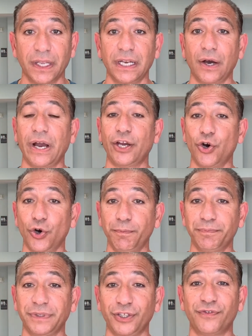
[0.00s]
Now, I
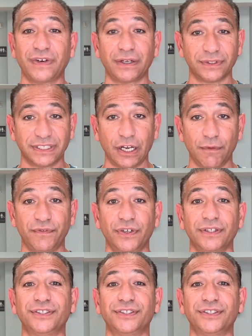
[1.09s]
hope that you found this helpful.